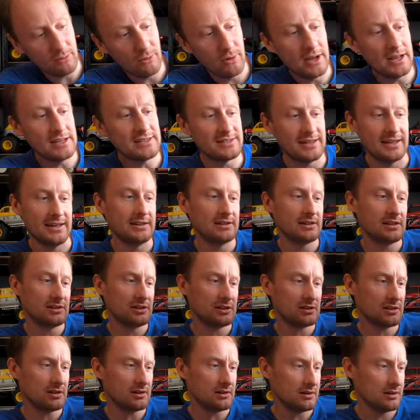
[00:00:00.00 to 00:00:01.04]
What is it? Is it
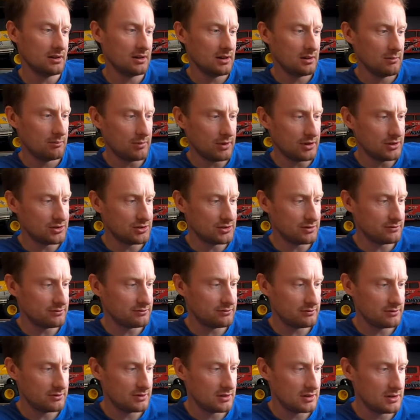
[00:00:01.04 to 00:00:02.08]
just a bunch
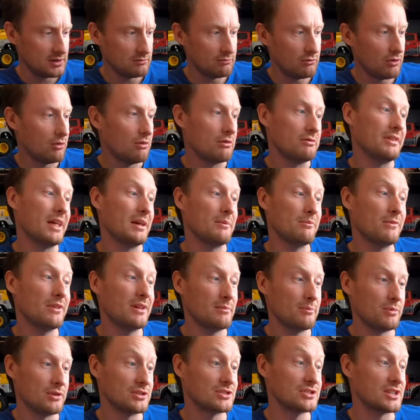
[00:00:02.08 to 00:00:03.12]
of
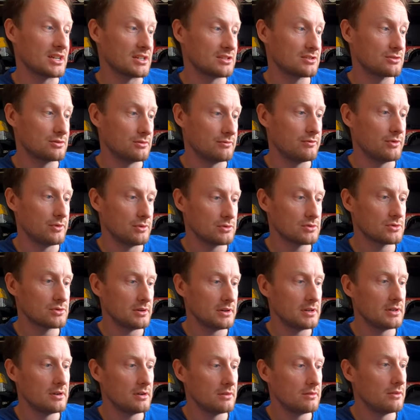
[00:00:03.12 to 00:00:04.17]
9.6 volts?
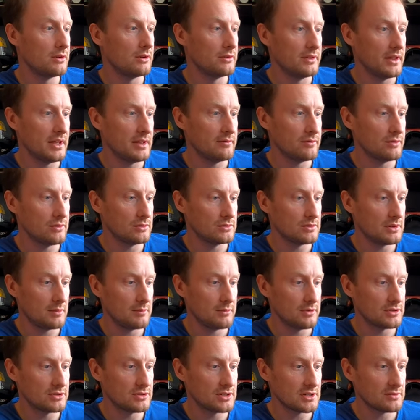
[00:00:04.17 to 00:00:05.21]
Sorry, not 9 volt,
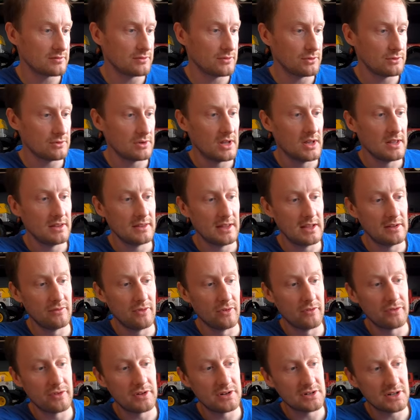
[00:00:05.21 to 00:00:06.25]
9.6 volt. 9
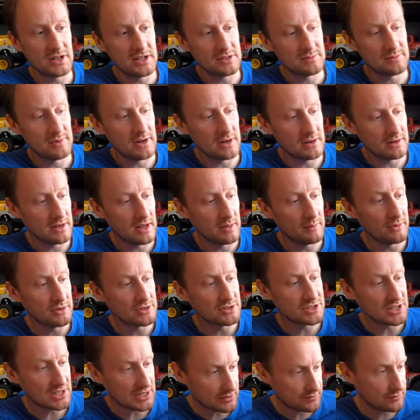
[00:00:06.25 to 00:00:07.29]
volt for the transmitter,
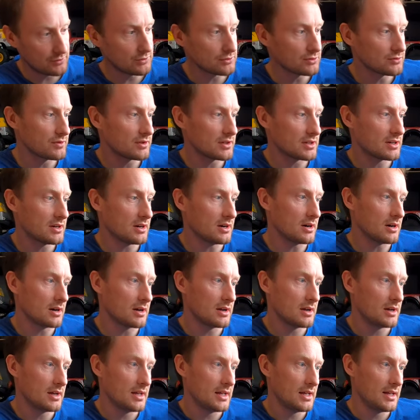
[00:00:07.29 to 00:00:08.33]
9.6 volts for the car.